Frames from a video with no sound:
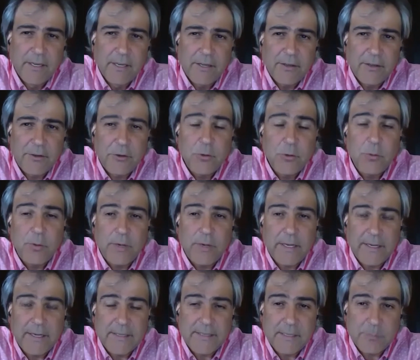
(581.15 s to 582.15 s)
you, I
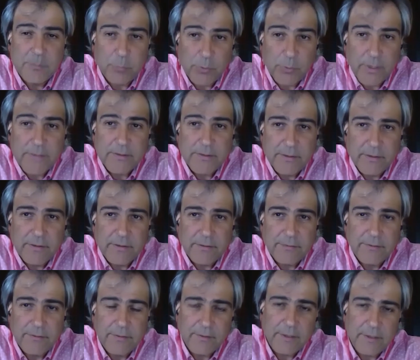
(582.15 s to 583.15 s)
guess, as president
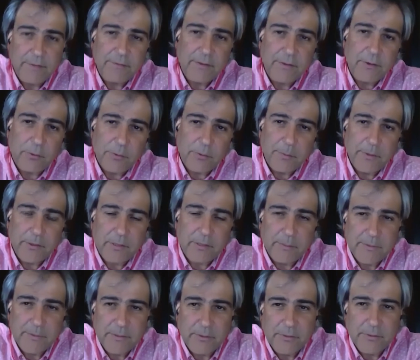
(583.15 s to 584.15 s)
of the Orthopaedic Trauma
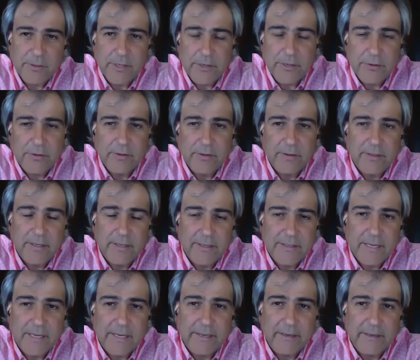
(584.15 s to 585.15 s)
Association and the
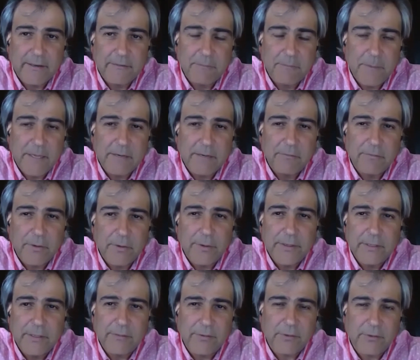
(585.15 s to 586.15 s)
executive made a very
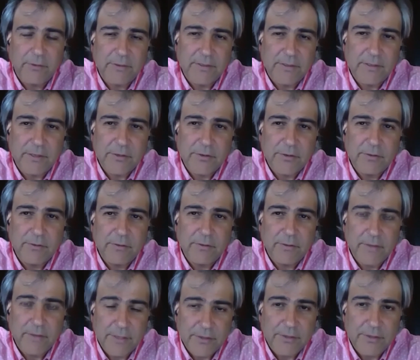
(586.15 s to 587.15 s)
difficult decision
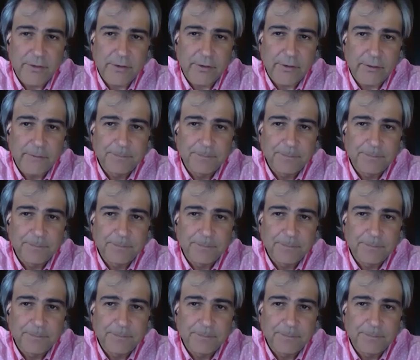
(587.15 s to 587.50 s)
this year